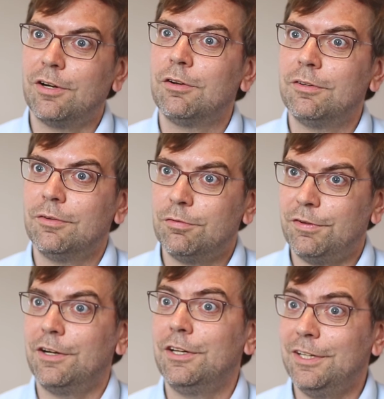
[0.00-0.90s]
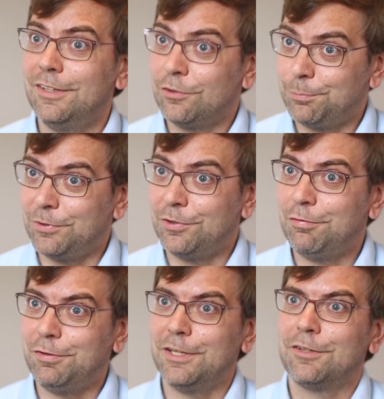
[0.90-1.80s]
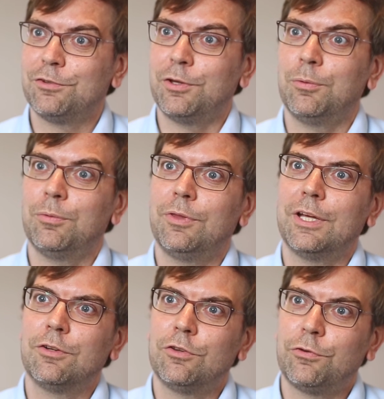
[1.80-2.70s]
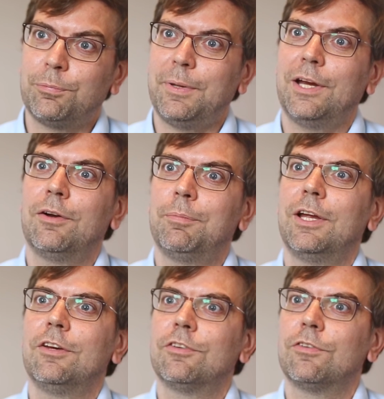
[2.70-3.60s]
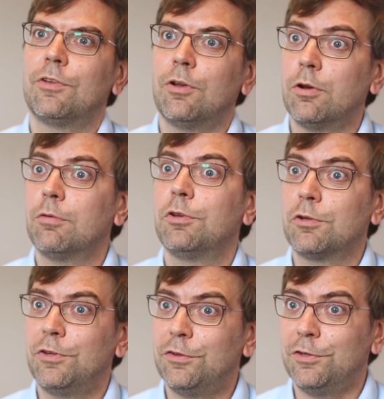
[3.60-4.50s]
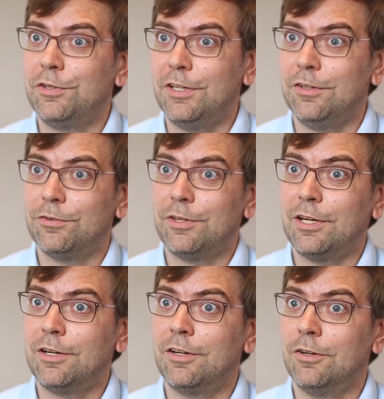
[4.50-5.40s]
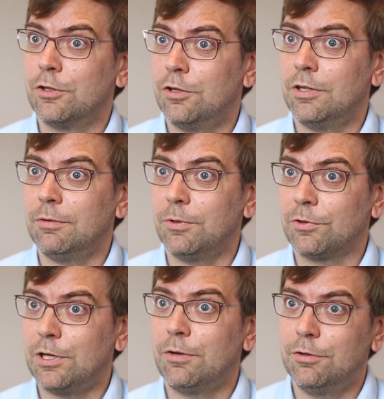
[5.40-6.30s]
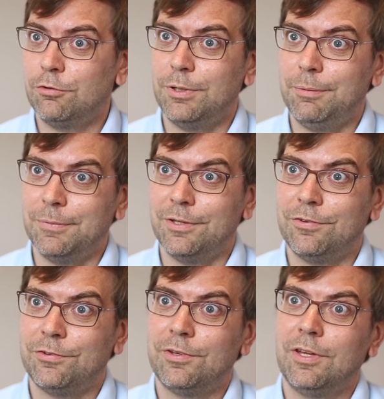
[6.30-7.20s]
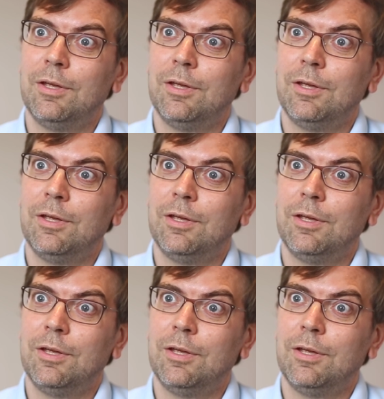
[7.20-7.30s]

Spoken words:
are fairly specific, so they could spare patients a lot of toxicities that are occurring with current treatments